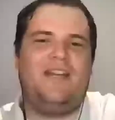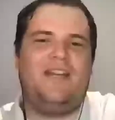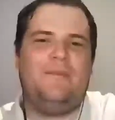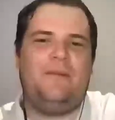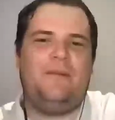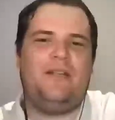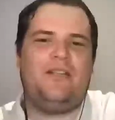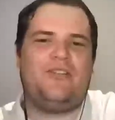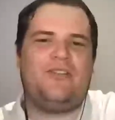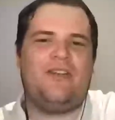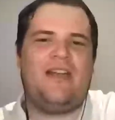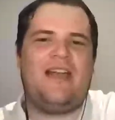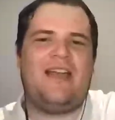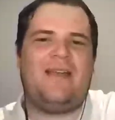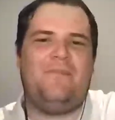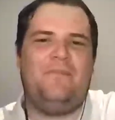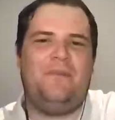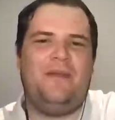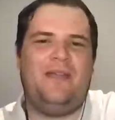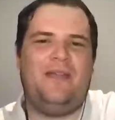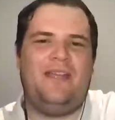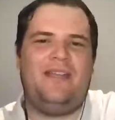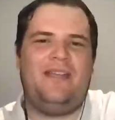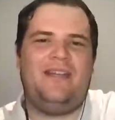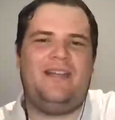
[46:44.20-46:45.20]
be a track
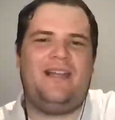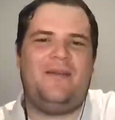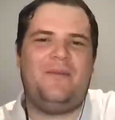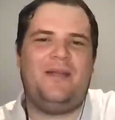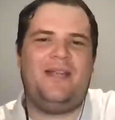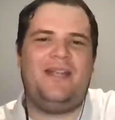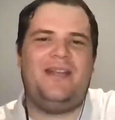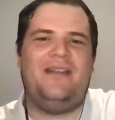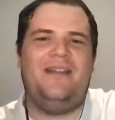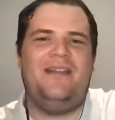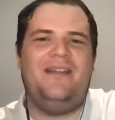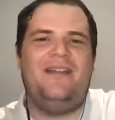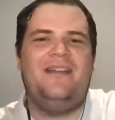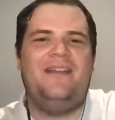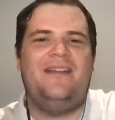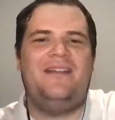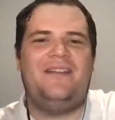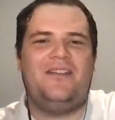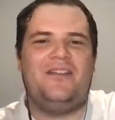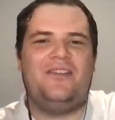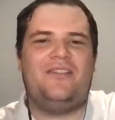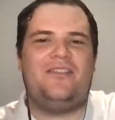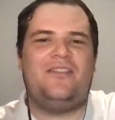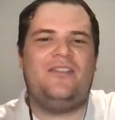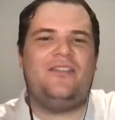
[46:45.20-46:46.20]
meet. I mean,
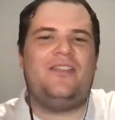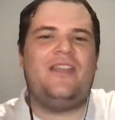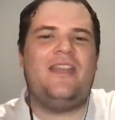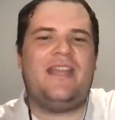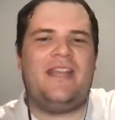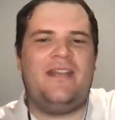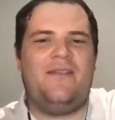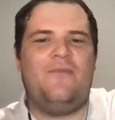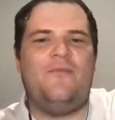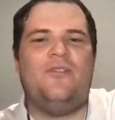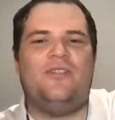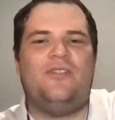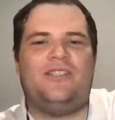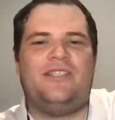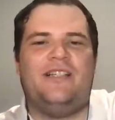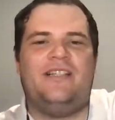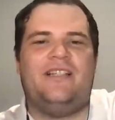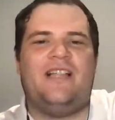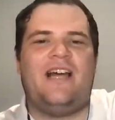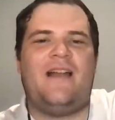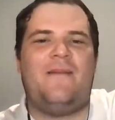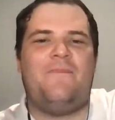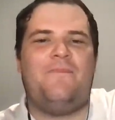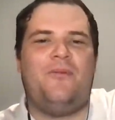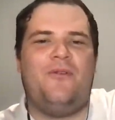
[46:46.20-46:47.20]
you're thinking we'll see a
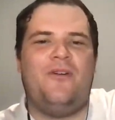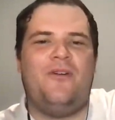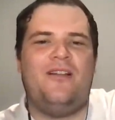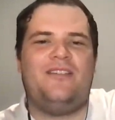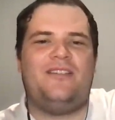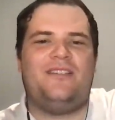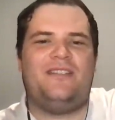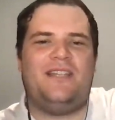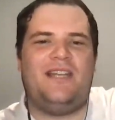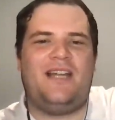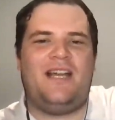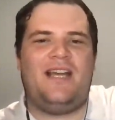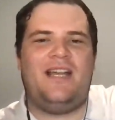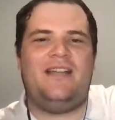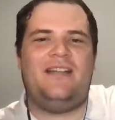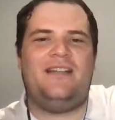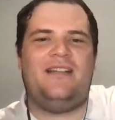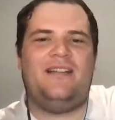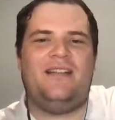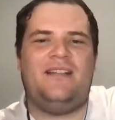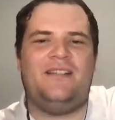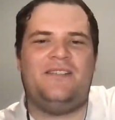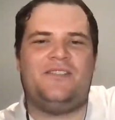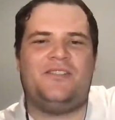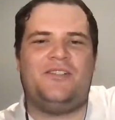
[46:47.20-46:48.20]
lot of points tonight,
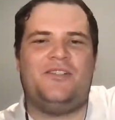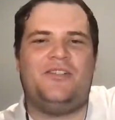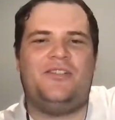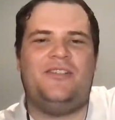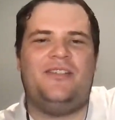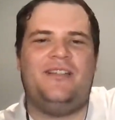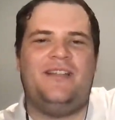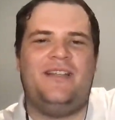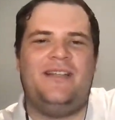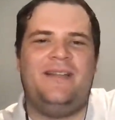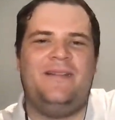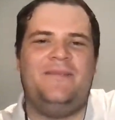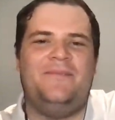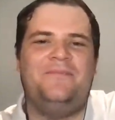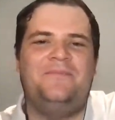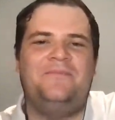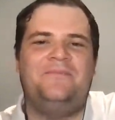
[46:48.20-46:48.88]
certainly?